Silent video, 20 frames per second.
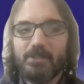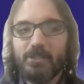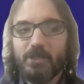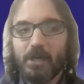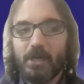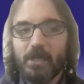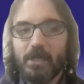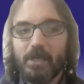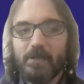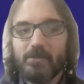
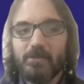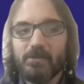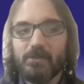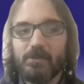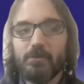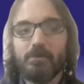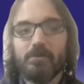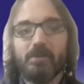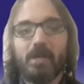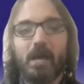Young
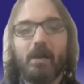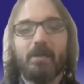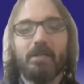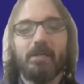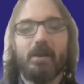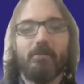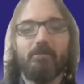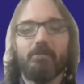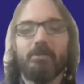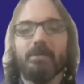Institute of County
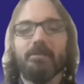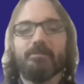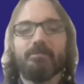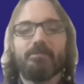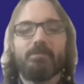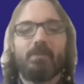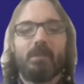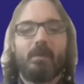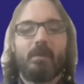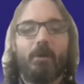Government,
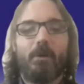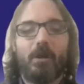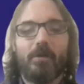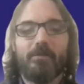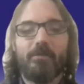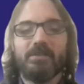part